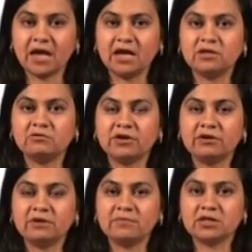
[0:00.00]
and
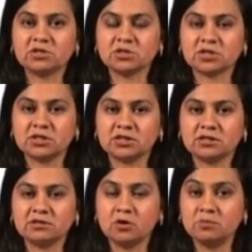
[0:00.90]
very much
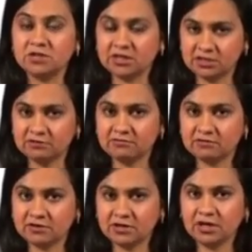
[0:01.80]
objective